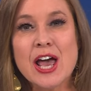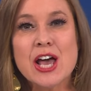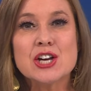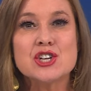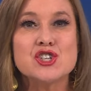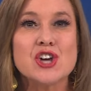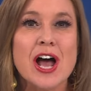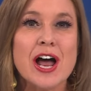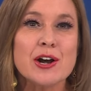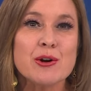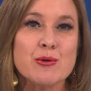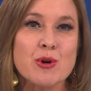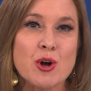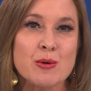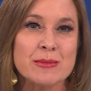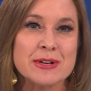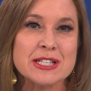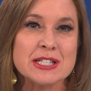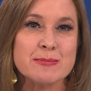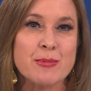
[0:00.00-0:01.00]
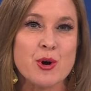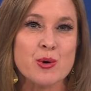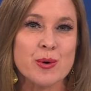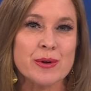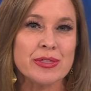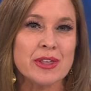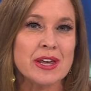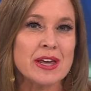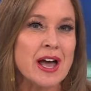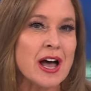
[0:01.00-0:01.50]
John Croman spoke with
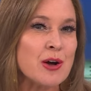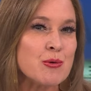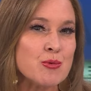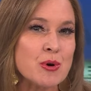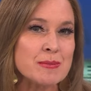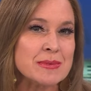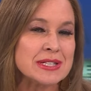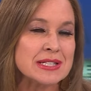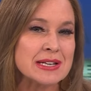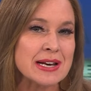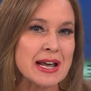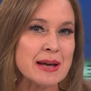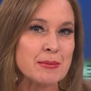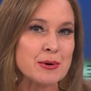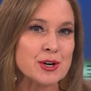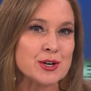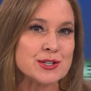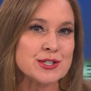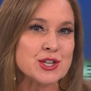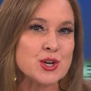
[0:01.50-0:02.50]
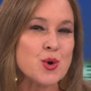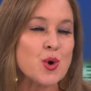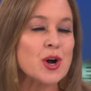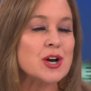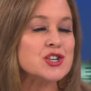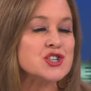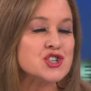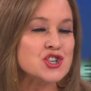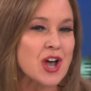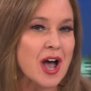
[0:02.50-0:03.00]
the young woman's neighbors who are
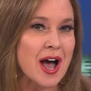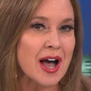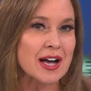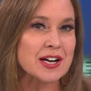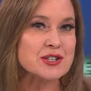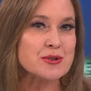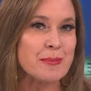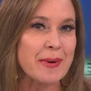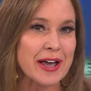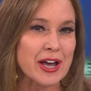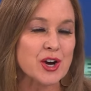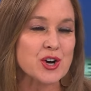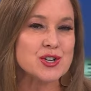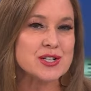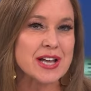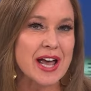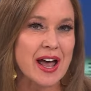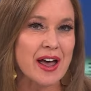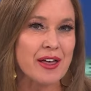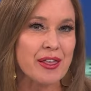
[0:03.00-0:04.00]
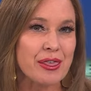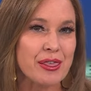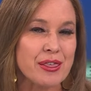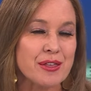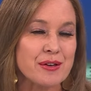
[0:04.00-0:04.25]
shocked by her death.